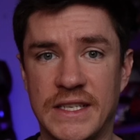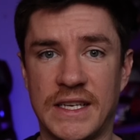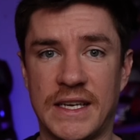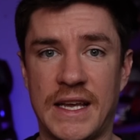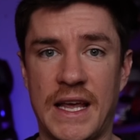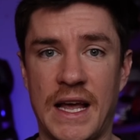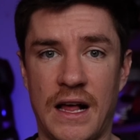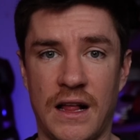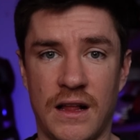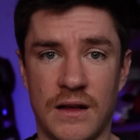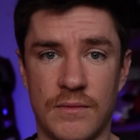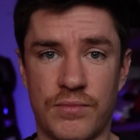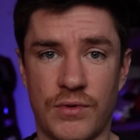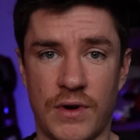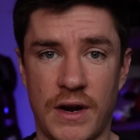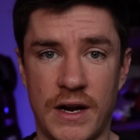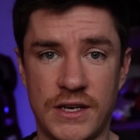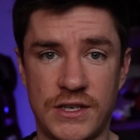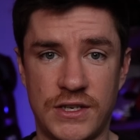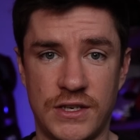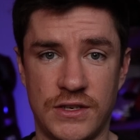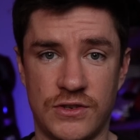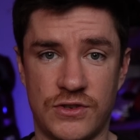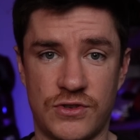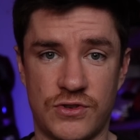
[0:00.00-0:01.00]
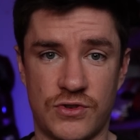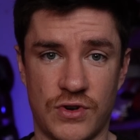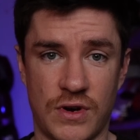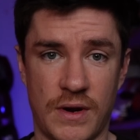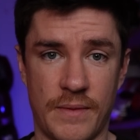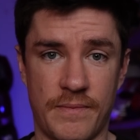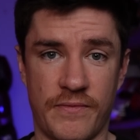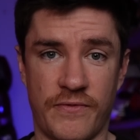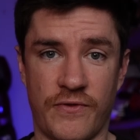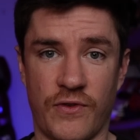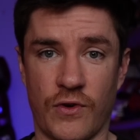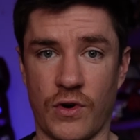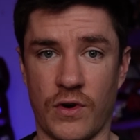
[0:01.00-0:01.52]
a calibration
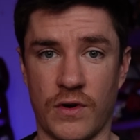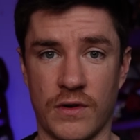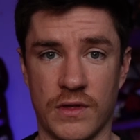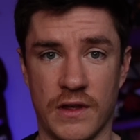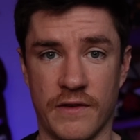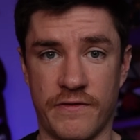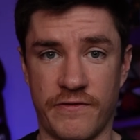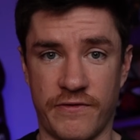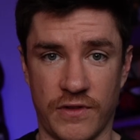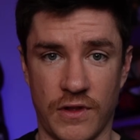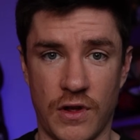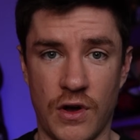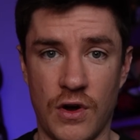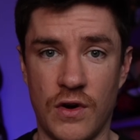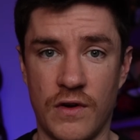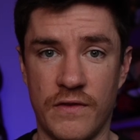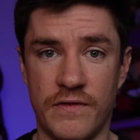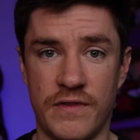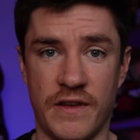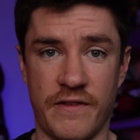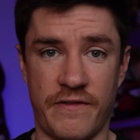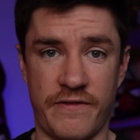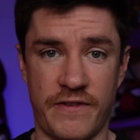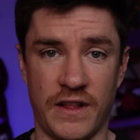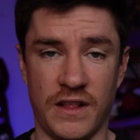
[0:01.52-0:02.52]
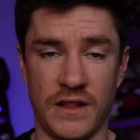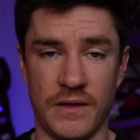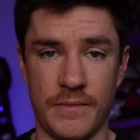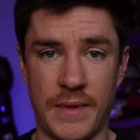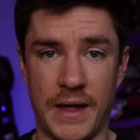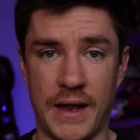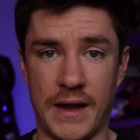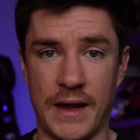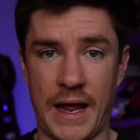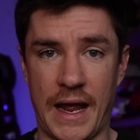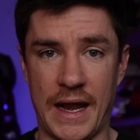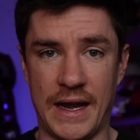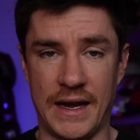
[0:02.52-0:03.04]
strip for the flow of the
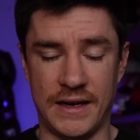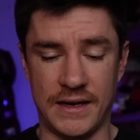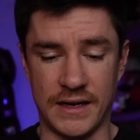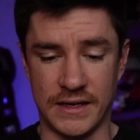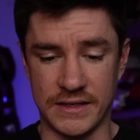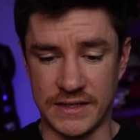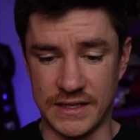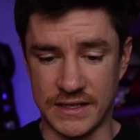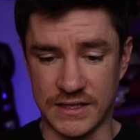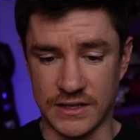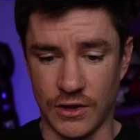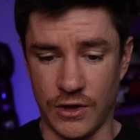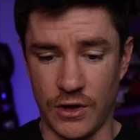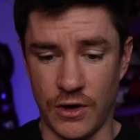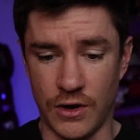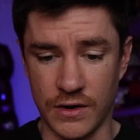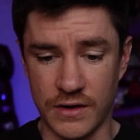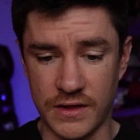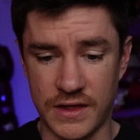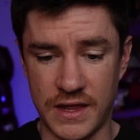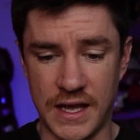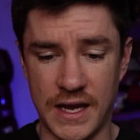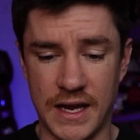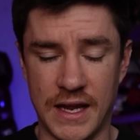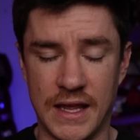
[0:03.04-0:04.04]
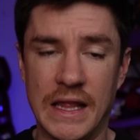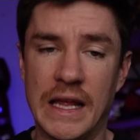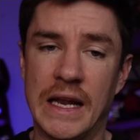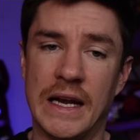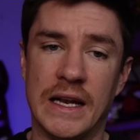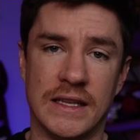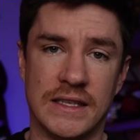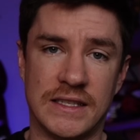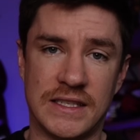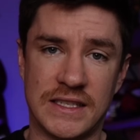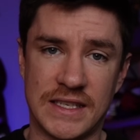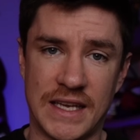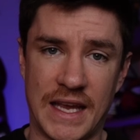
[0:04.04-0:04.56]
filament and it does this long thing and then
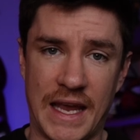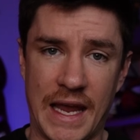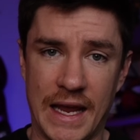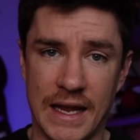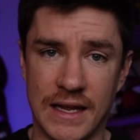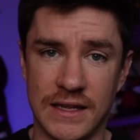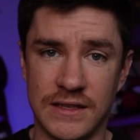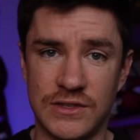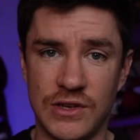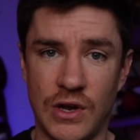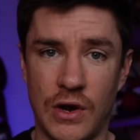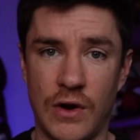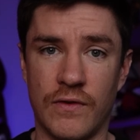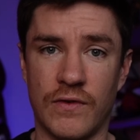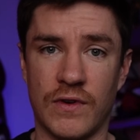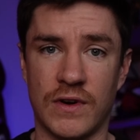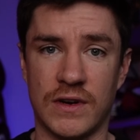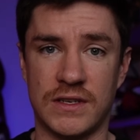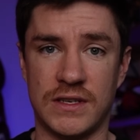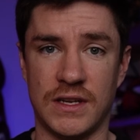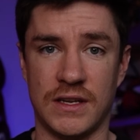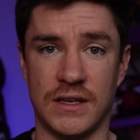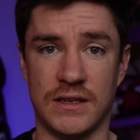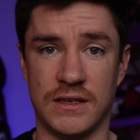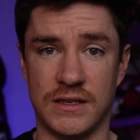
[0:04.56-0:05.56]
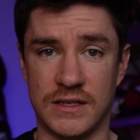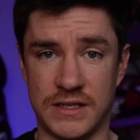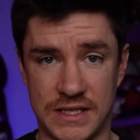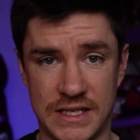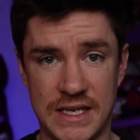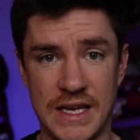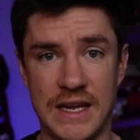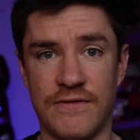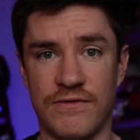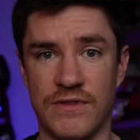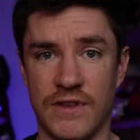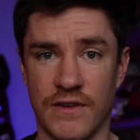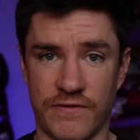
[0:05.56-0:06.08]
it scans over to see
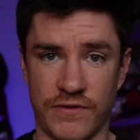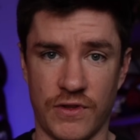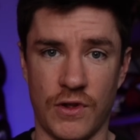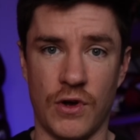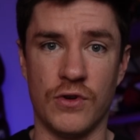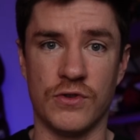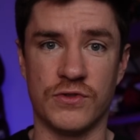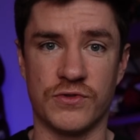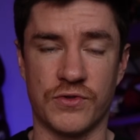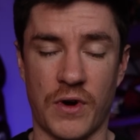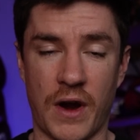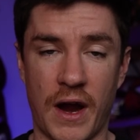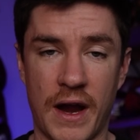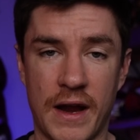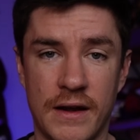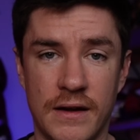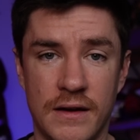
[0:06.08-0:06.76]
if the flow is right